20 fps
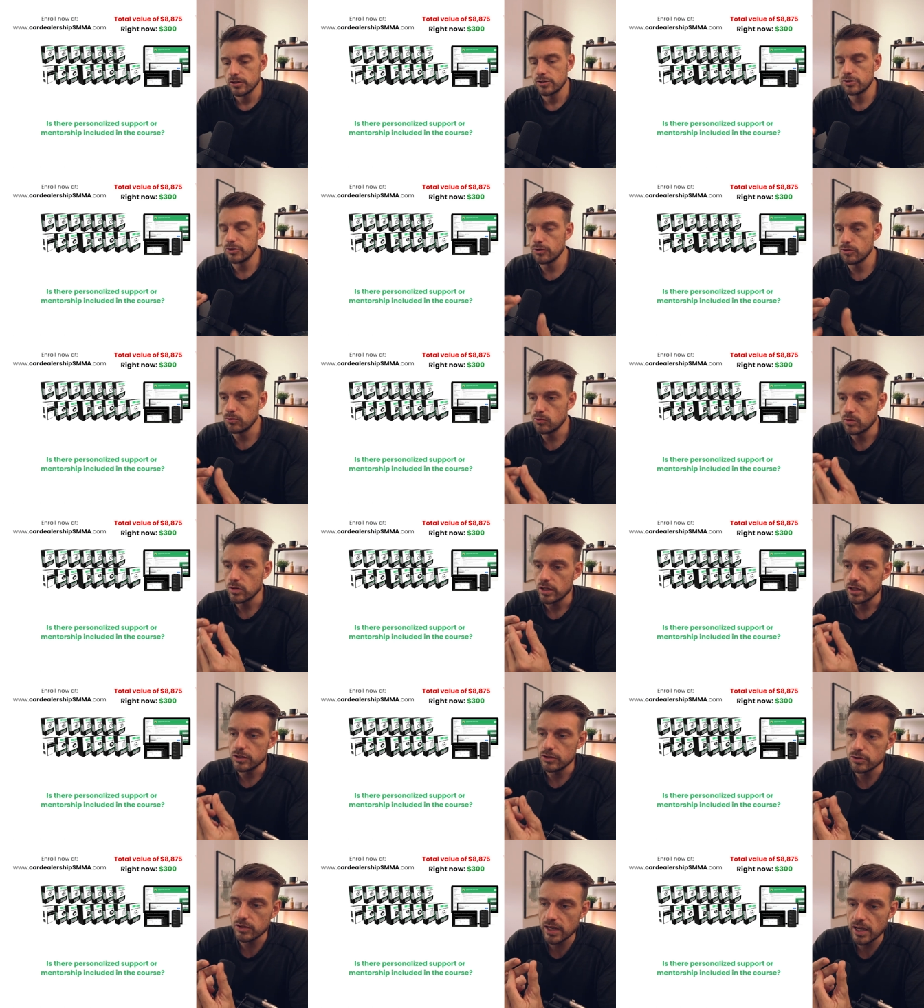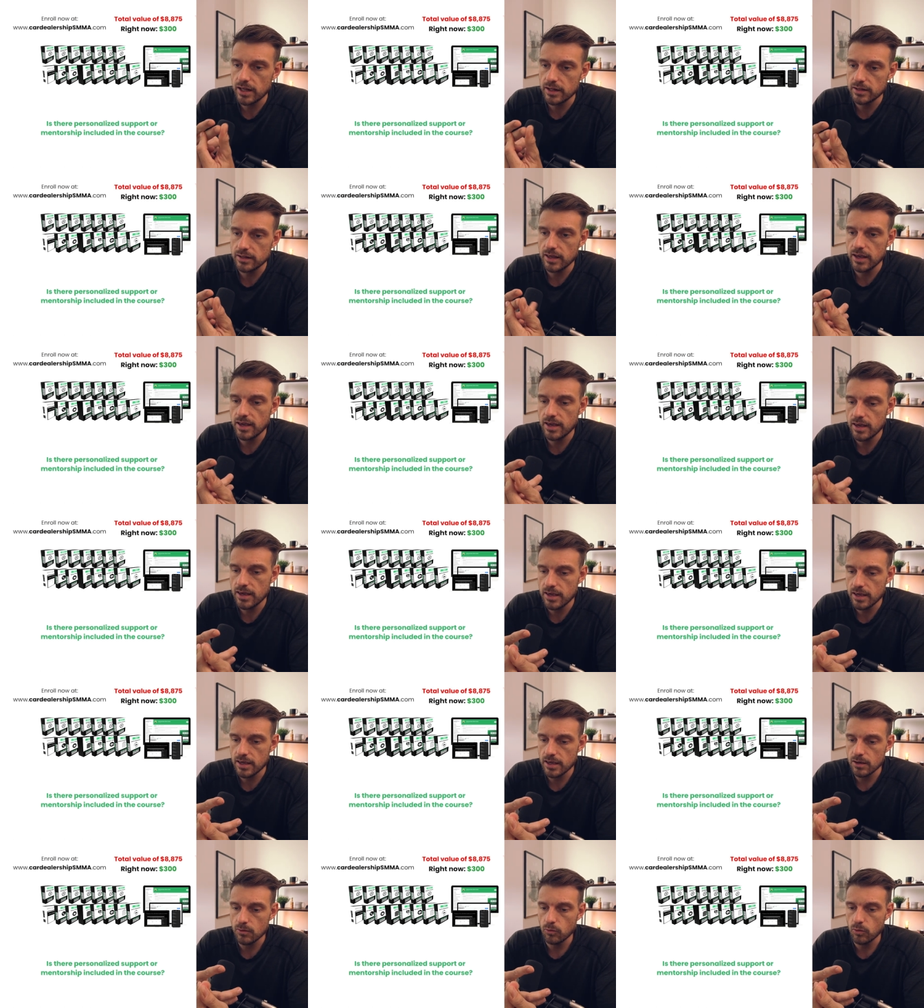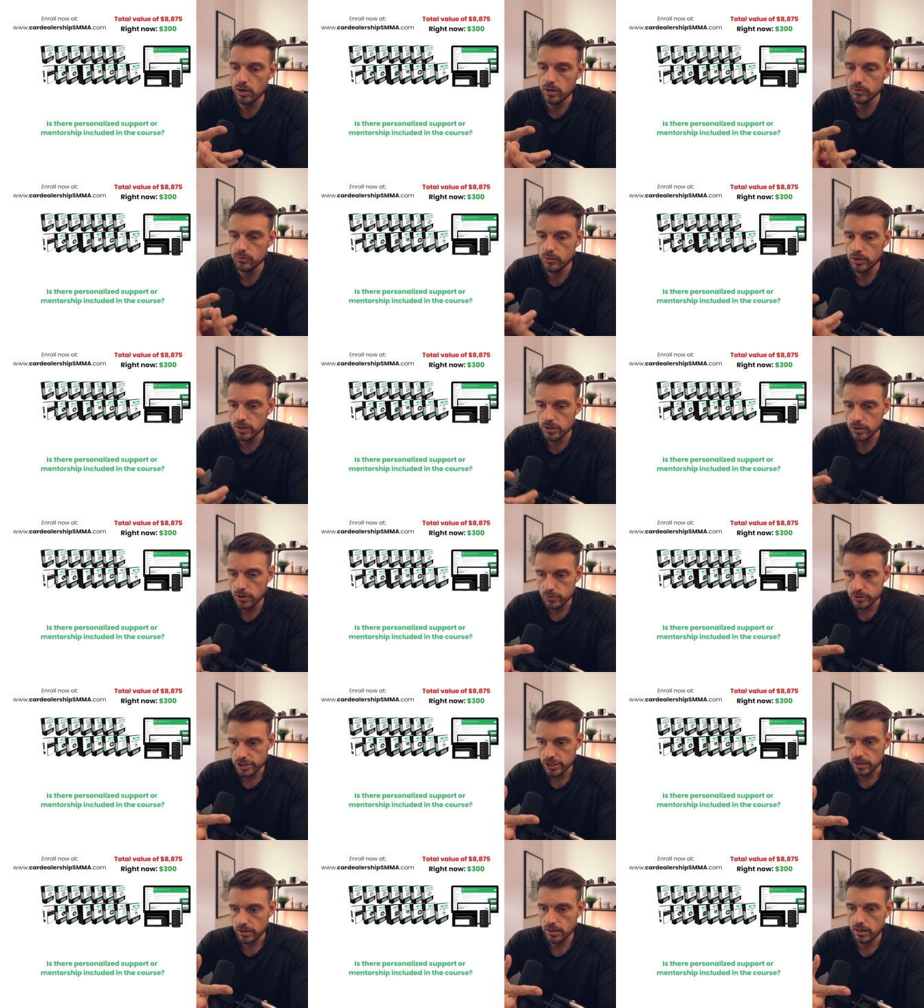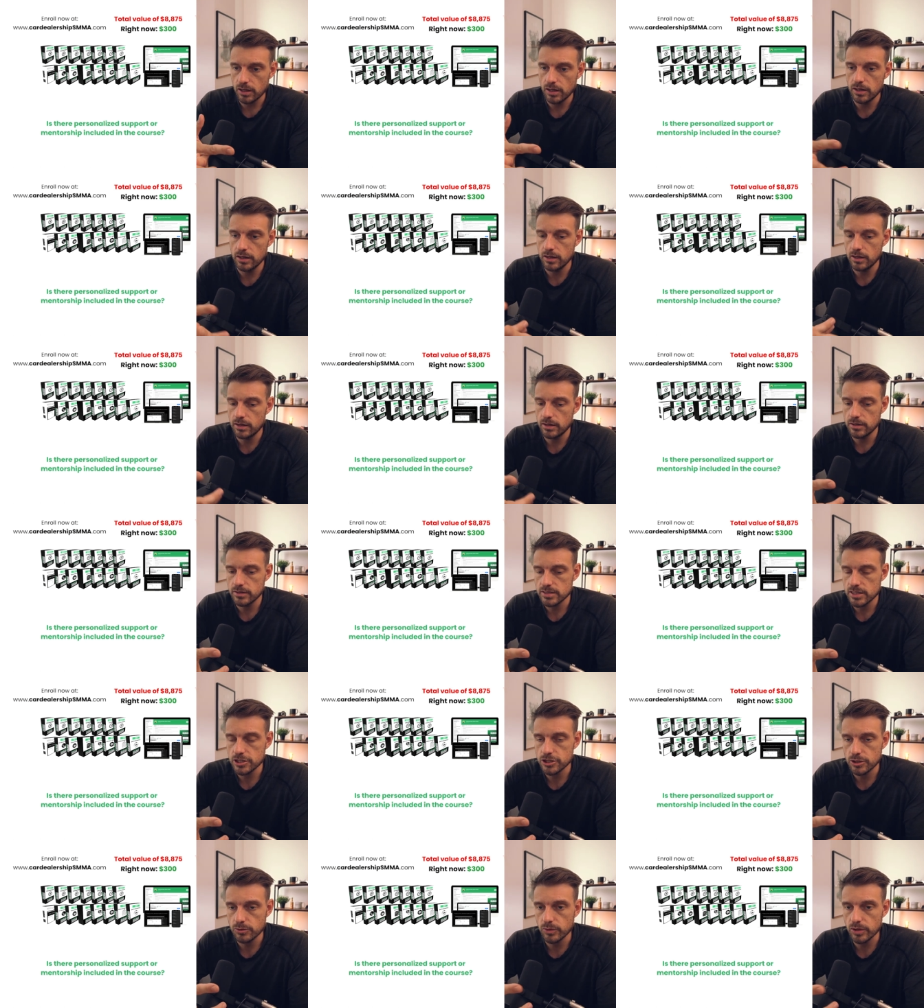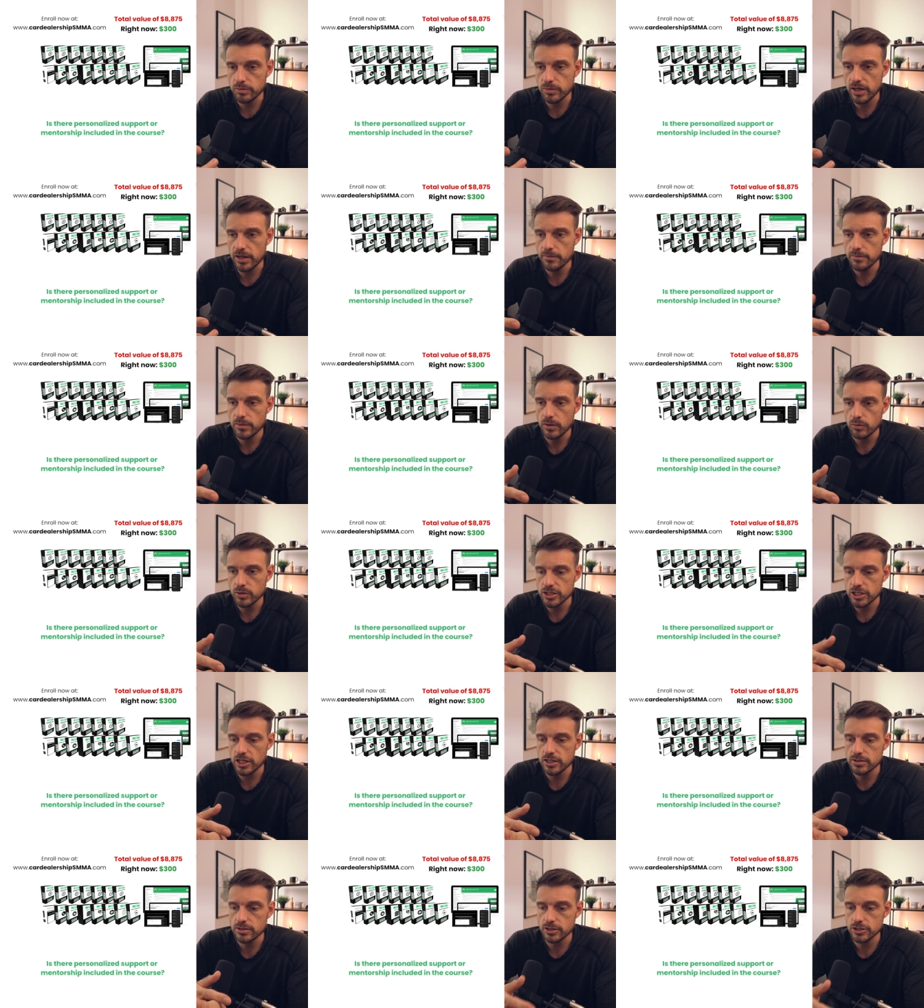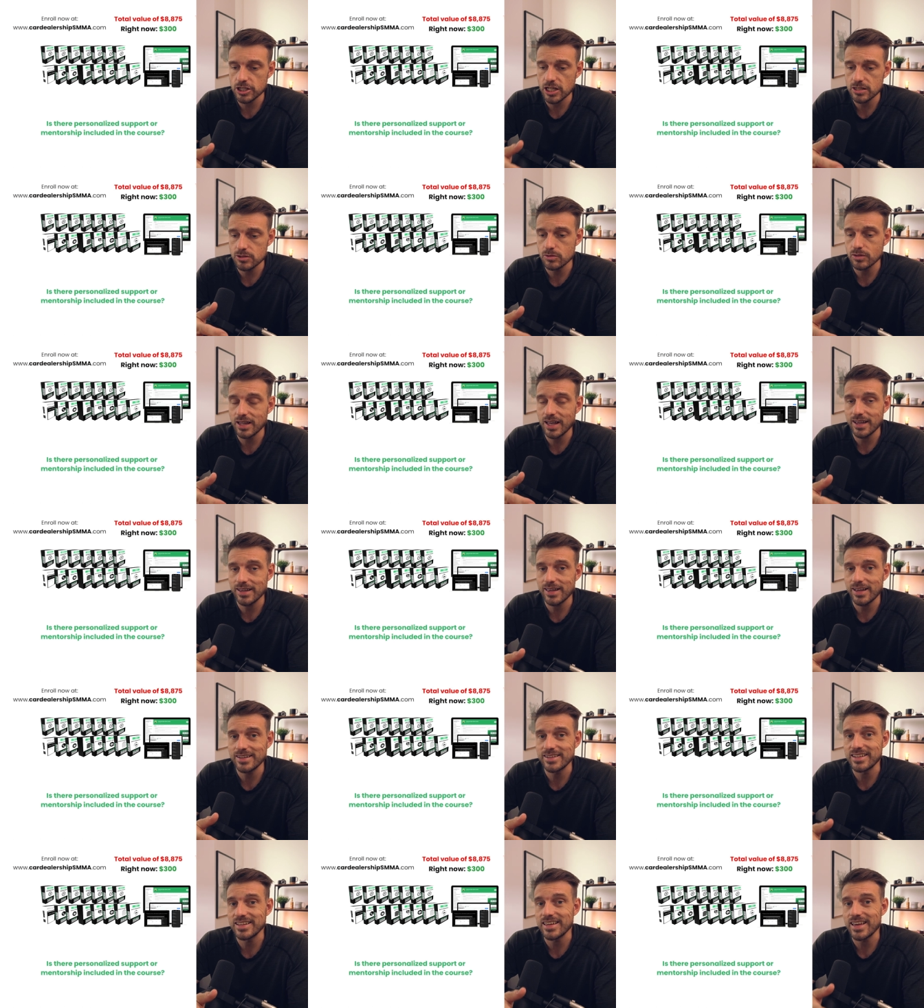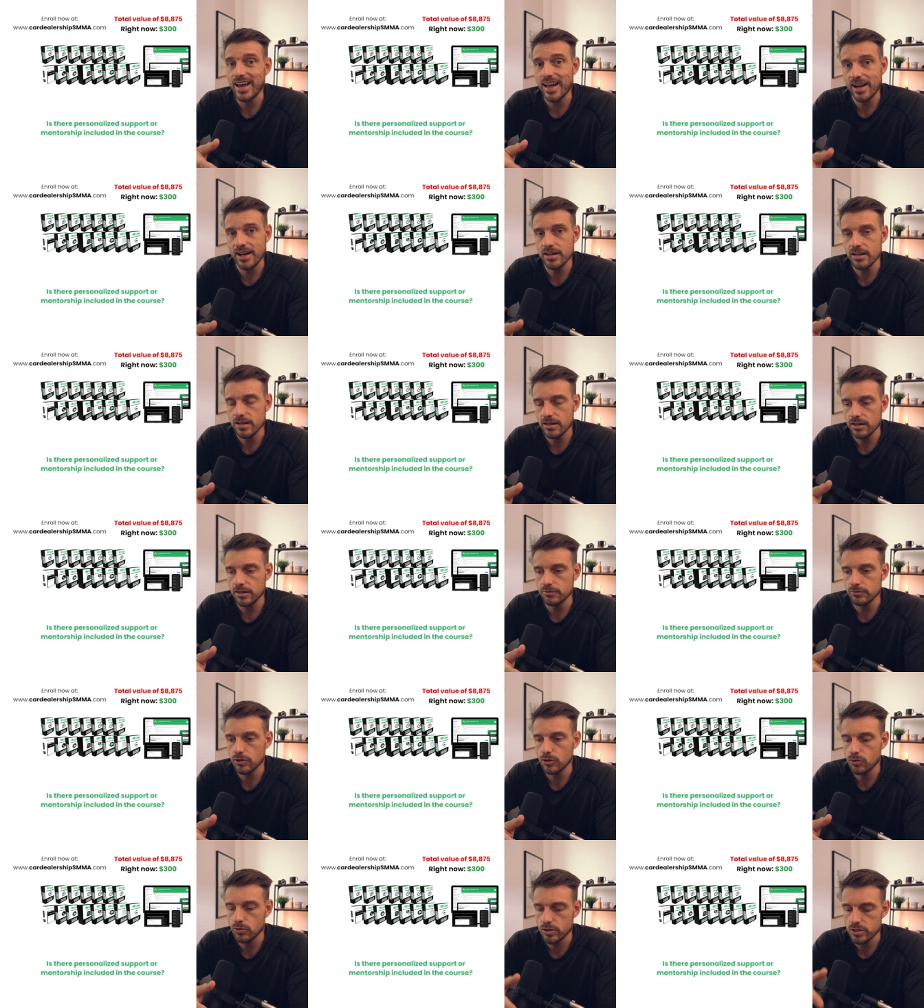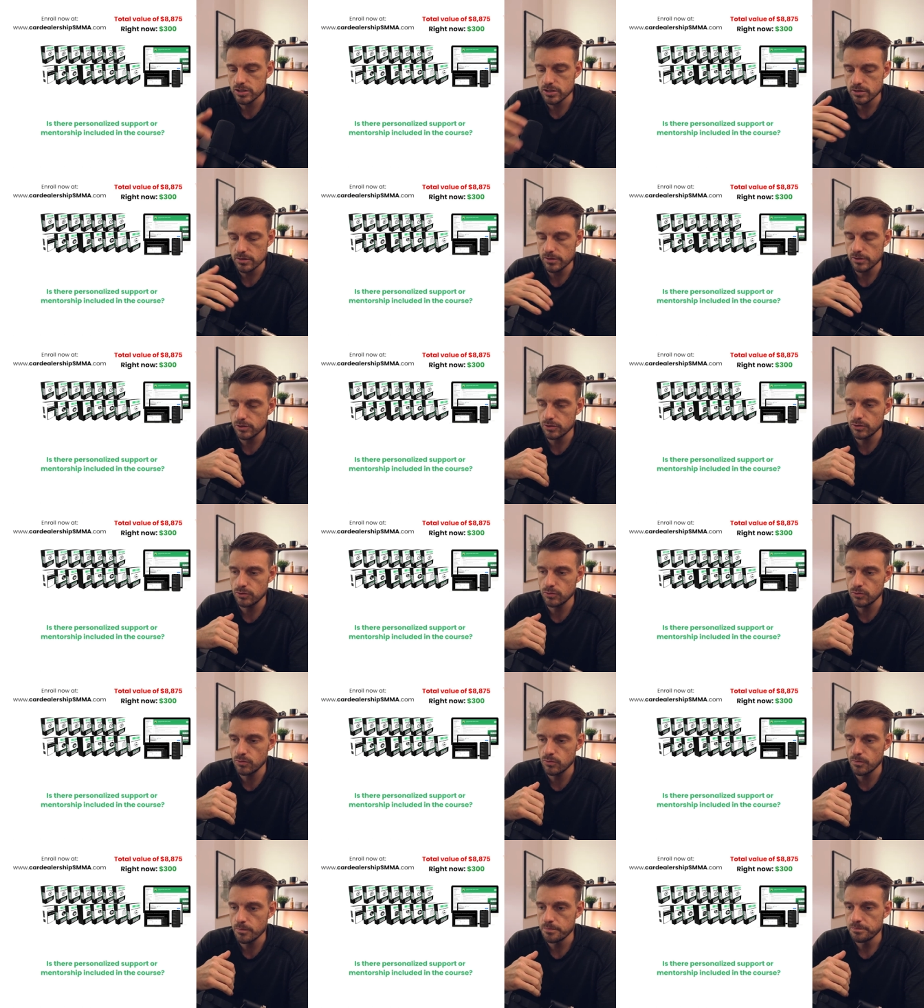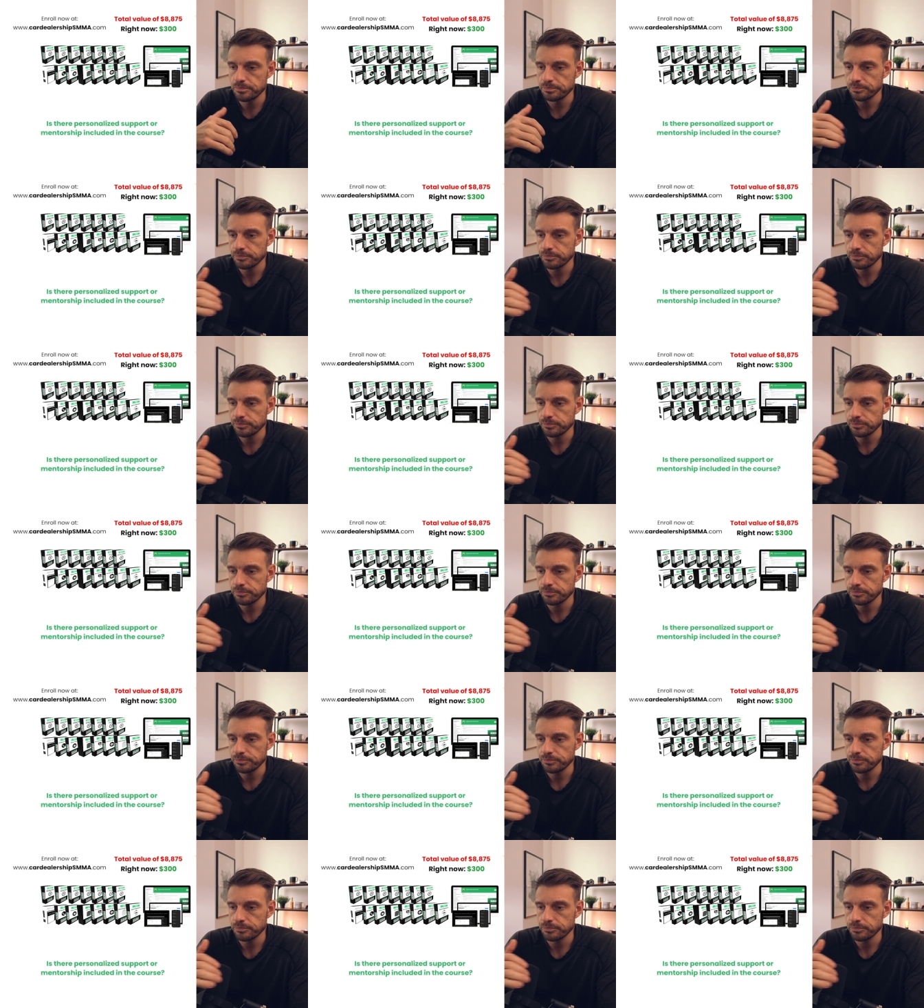Two, you get a one-on-one coaching uh, session with me, which I suggest you take at the end of the course to